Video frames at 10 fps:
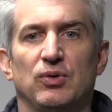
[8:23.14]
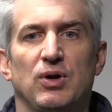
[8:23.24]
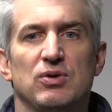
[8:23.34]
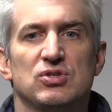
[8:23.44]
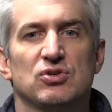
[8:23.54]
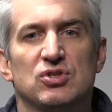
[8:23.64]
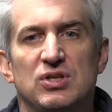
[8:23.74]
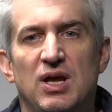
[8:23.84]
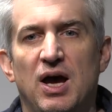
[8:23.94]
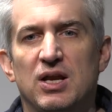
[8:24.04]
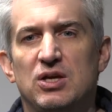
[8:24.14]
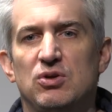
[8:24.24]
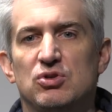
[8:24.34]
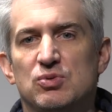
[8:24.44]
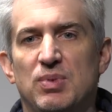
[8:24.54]
you'll notice there's not a
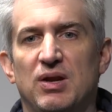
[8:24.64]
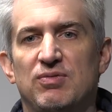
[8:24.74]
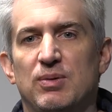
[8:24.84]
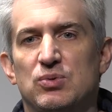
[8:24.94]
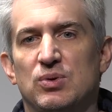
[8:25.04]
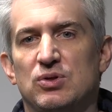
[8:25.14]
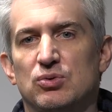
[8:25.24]
huge benefit between